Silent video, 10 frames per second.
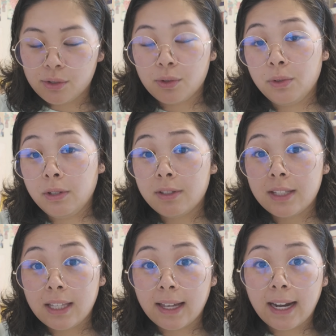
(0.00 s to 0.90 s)
So you'll
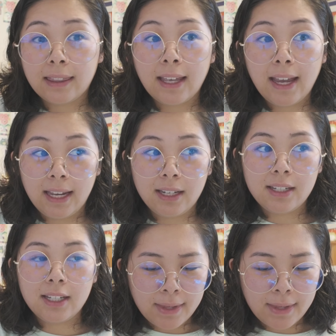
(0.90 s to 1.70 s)
see that at the end.